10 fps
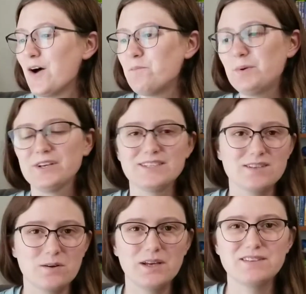But
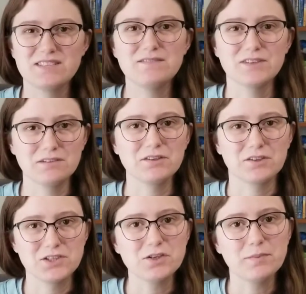it's even a little
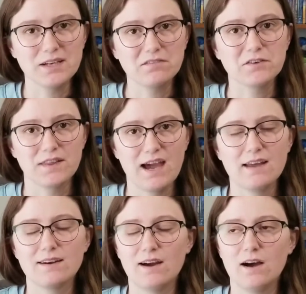too big for that,
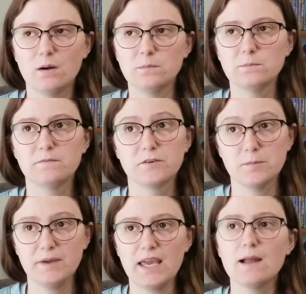for
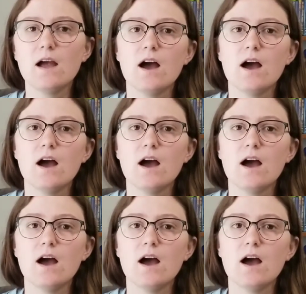me.